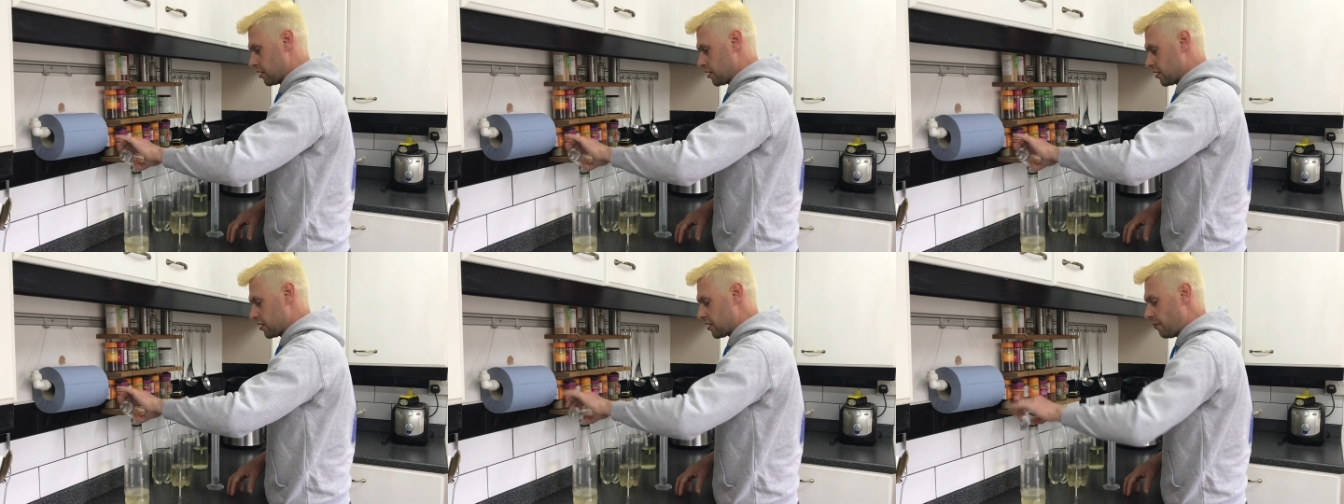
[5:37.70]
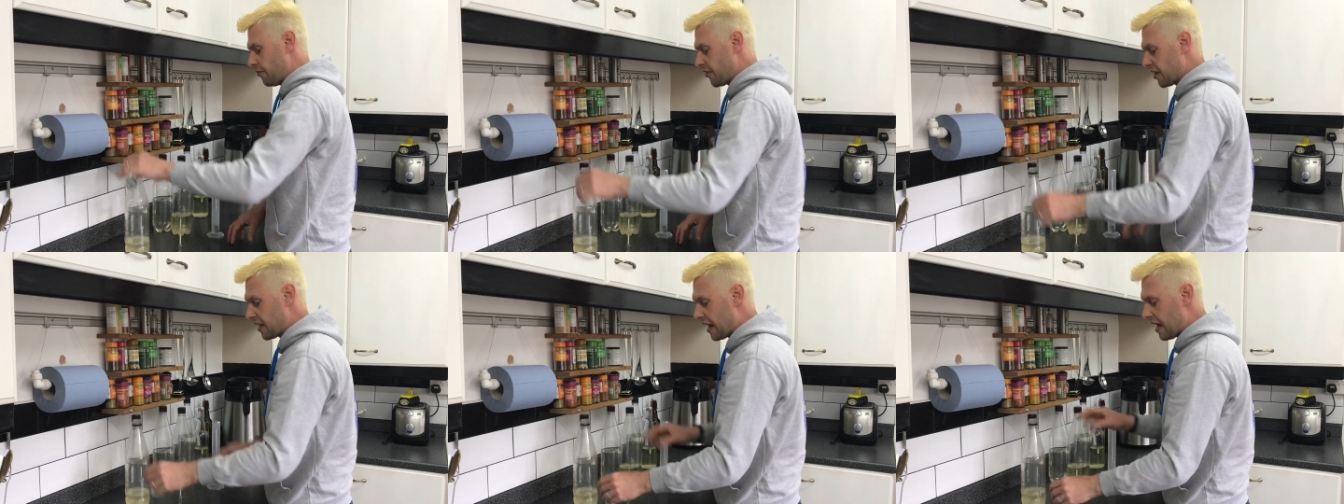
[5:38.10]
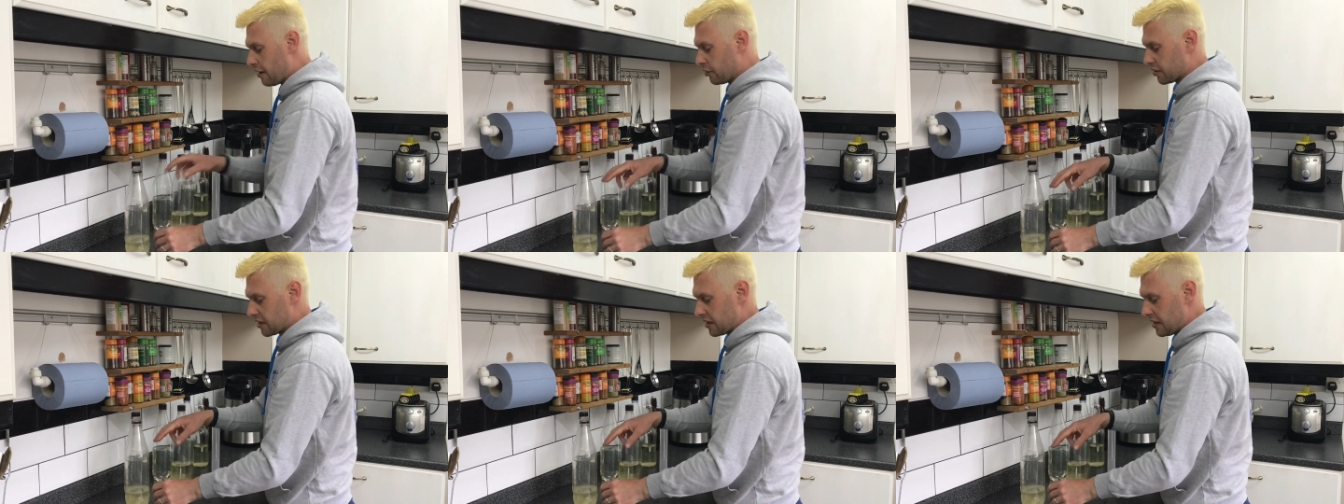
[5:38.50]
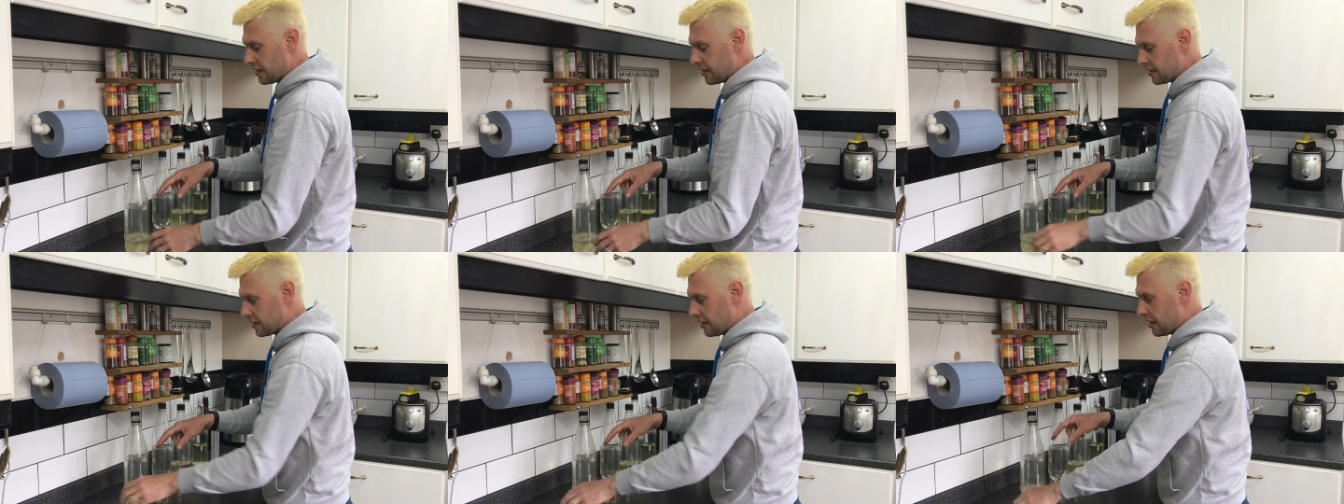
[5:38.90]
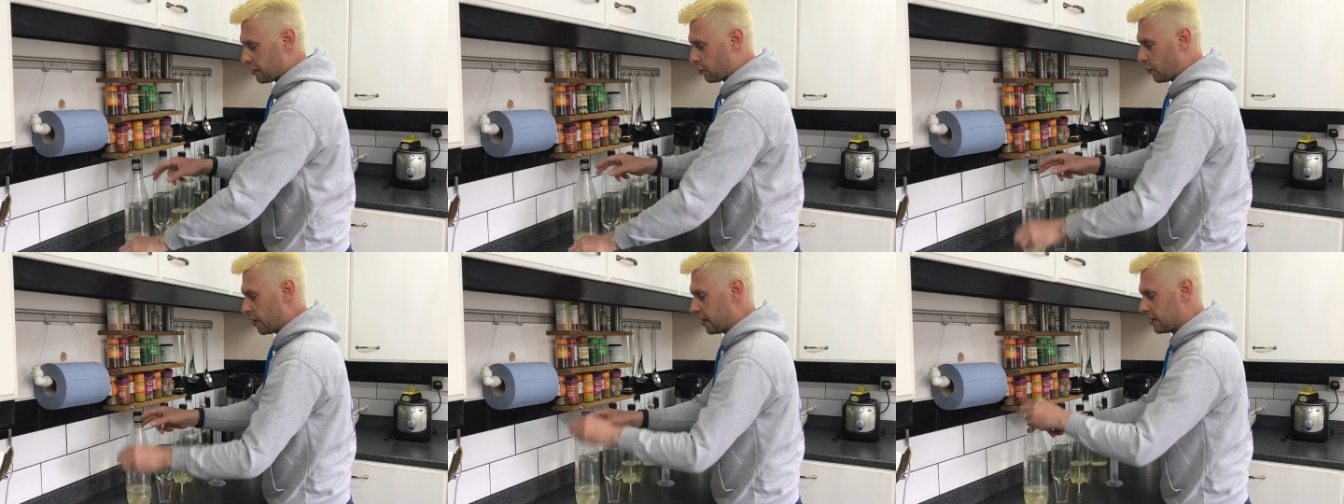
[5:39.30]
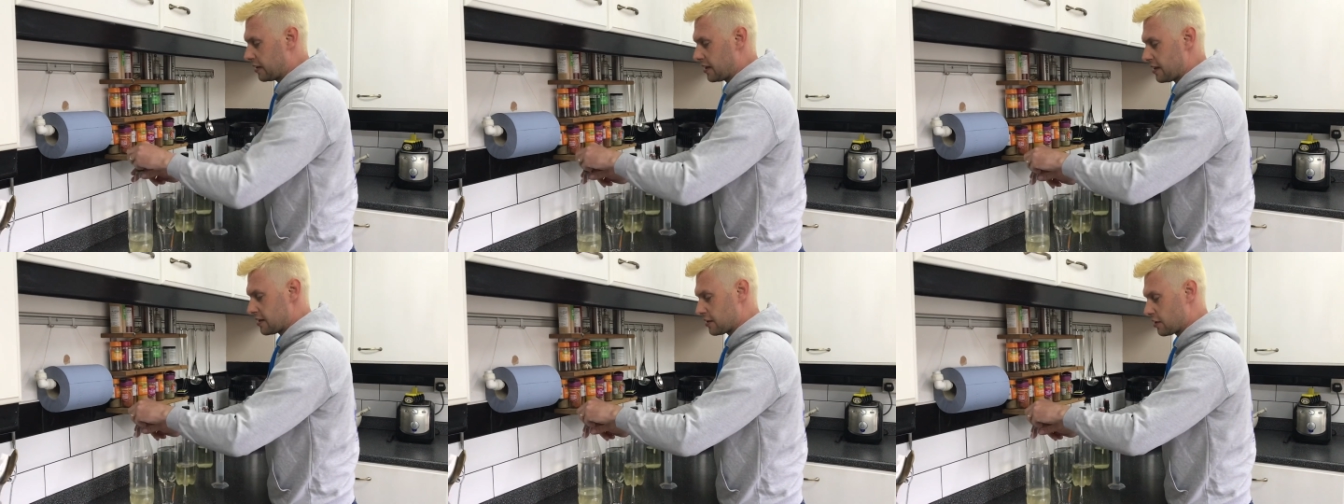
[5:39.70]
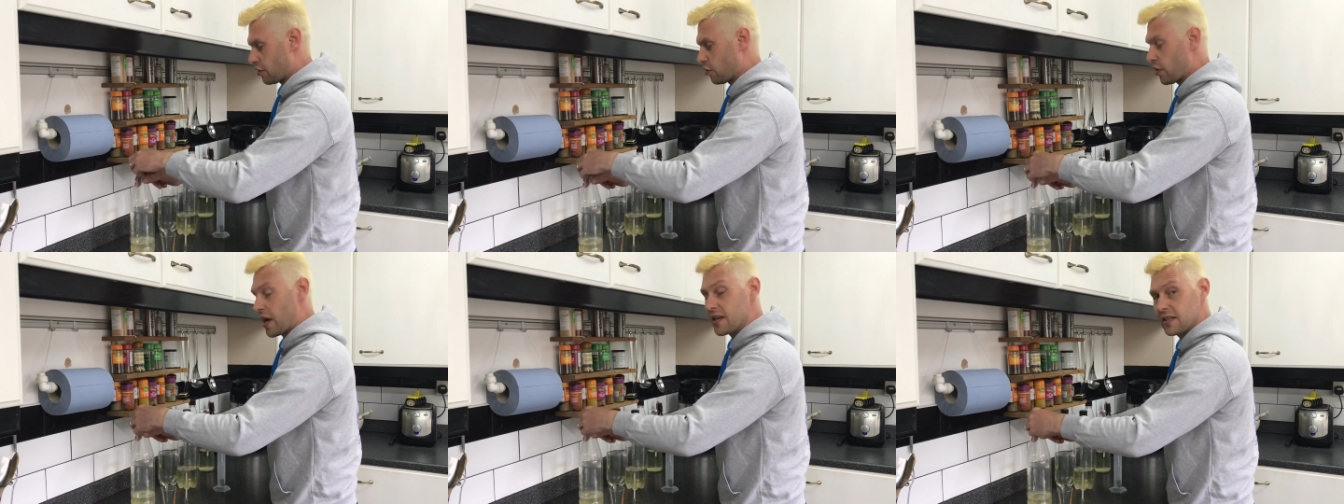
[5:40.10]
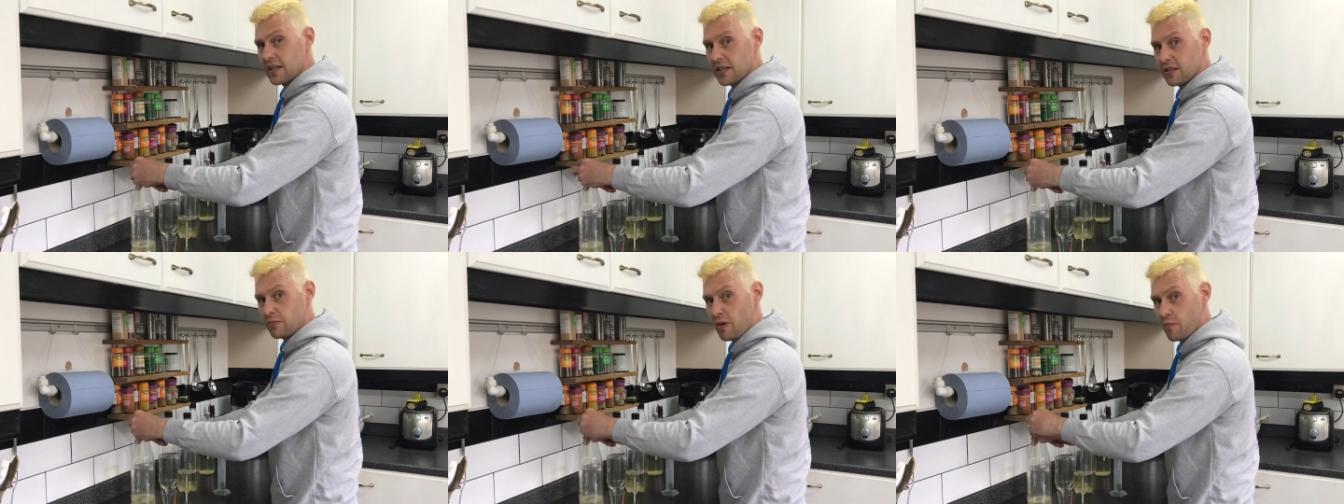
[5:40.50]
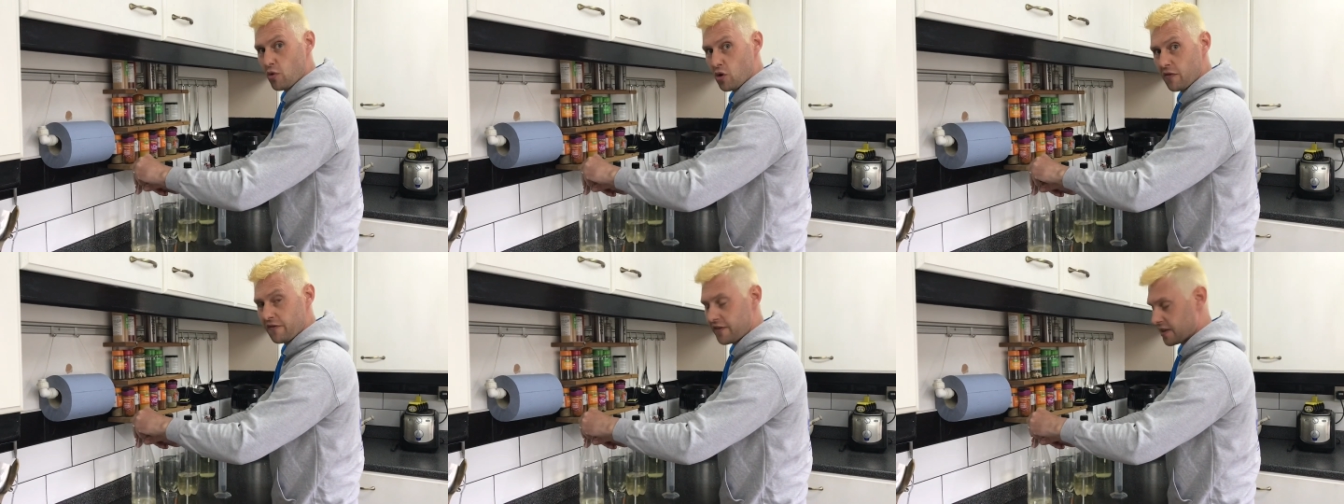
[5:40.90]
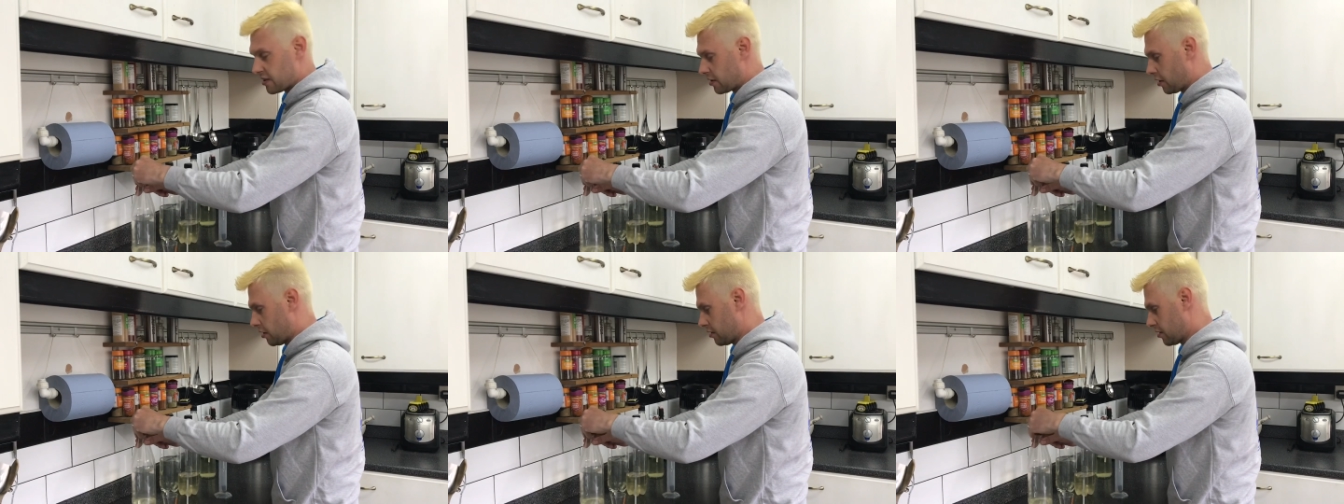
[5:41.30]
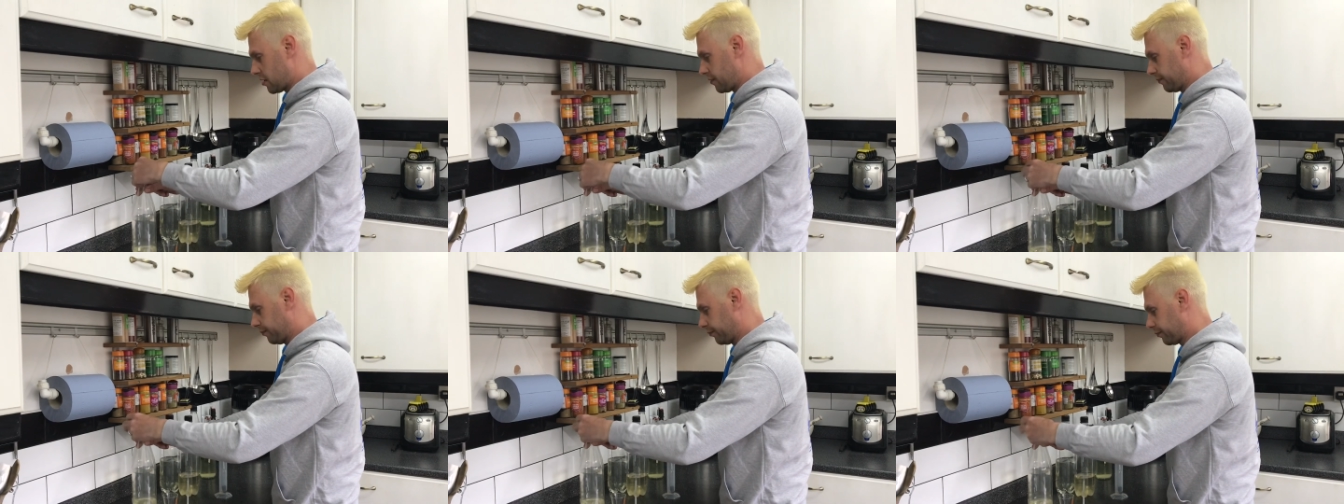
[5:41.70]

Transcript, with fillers: something else in this liquid that's creating it to be more viscous.